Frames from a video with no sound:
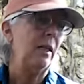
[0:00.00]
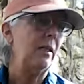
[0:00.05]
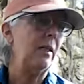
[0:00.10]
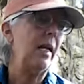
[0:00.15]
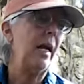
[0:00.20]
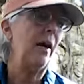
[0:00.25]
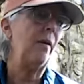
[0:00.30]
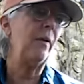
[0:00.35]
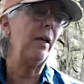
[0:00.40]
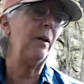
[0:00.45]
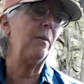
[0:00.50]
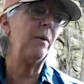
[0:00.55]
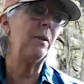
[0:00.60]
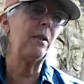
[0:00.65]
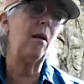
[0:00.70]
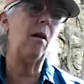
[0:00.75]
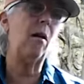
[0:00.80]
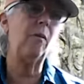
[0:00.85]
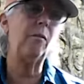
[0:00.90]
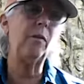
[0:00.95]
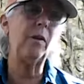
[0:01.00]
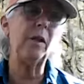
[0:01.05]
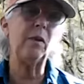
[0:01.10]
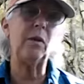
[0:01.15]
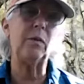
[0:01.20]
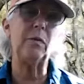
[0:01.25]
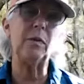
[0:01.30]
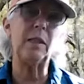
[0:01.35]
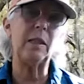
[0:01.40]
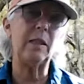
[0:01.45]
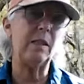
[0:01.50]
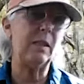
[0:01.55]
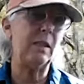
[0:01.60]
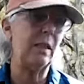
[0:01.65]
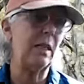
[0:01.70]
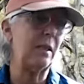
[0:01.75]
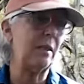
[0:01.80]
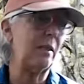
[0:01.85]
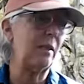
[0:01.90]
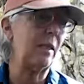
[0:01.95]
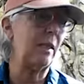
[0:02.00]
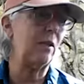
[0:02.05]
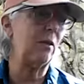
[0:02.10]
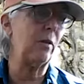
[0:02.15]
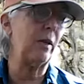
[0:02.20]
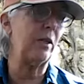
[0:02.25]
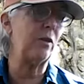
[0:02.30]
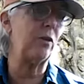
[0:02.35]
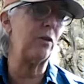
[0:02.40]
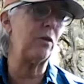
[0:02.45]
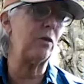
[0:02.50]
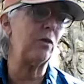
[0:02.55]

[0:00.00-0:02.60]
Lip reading: Now he was hovering over the dusty creature,